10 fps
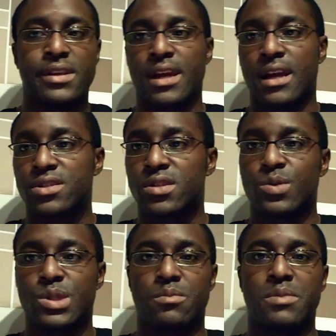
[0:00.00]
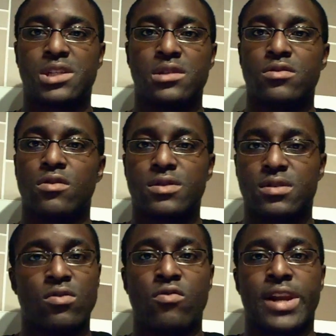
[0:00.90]
Yeah, so his submission is
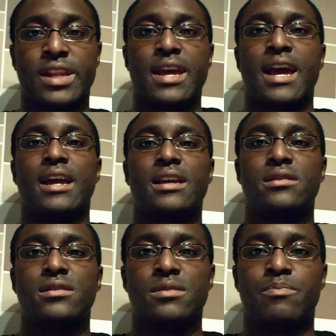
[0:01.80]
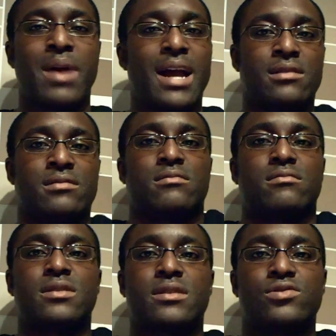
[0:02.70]
already there. He backed
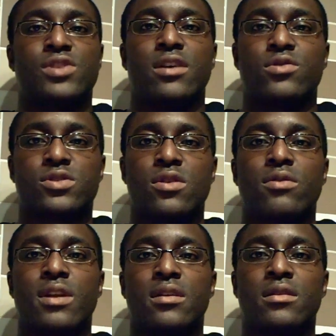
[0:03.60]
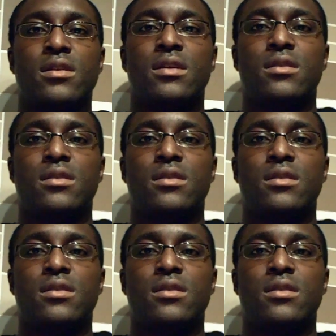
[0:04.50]
Chael Sonnen,